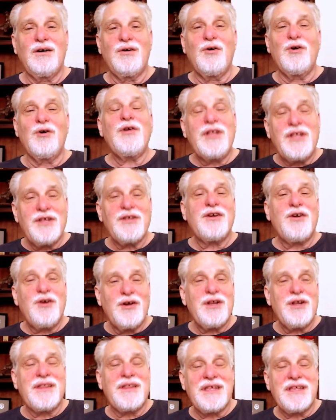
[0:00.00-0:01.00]
who
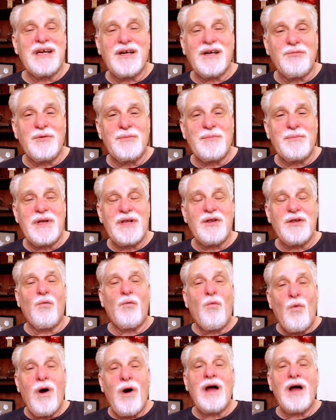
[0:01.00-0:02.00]
do you think would be the
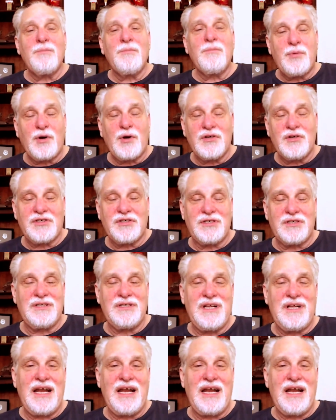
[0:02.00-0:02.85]
one person